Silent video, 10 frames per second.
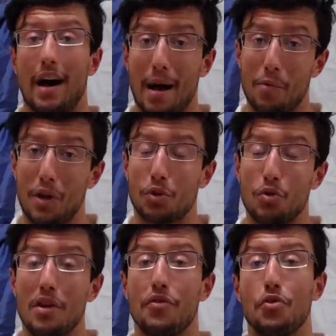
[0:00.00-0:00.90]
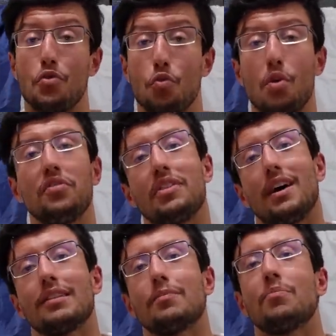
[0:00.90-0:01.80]
I'm going to leave you with
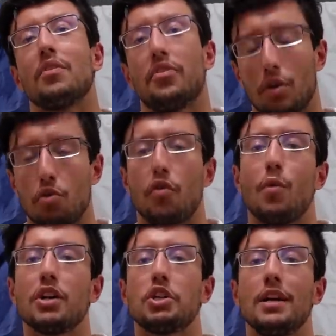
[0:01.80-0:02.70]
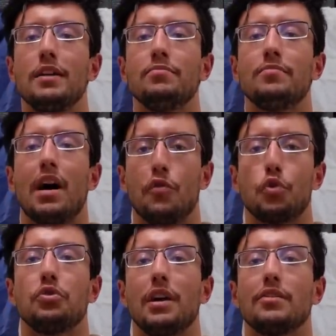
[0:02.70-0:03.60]
that. Thank you for watching. Have a
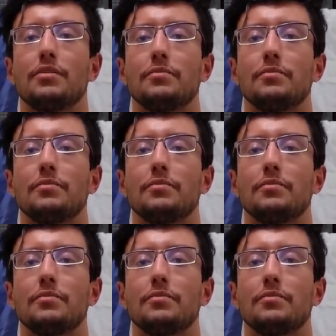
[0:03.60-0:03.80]
good night.